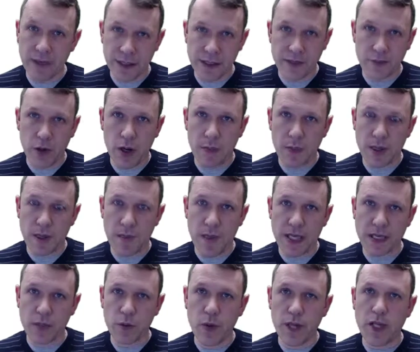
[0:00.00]
is probably the
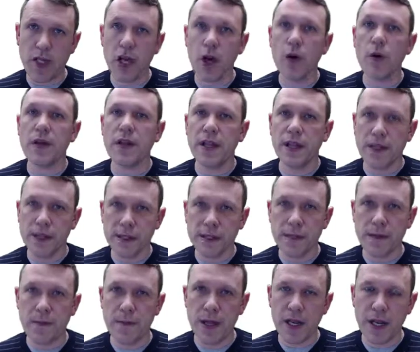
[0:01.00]
best way to go and then
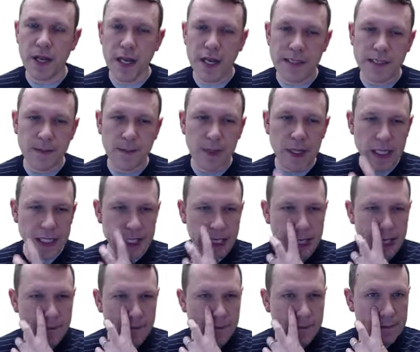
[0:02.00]
submit it as a
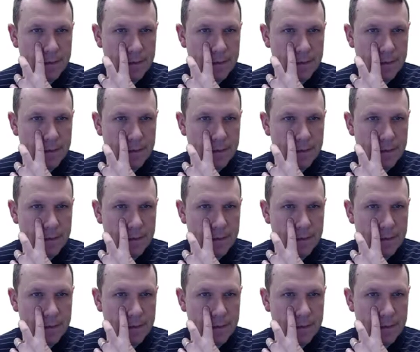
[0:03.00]
PDF.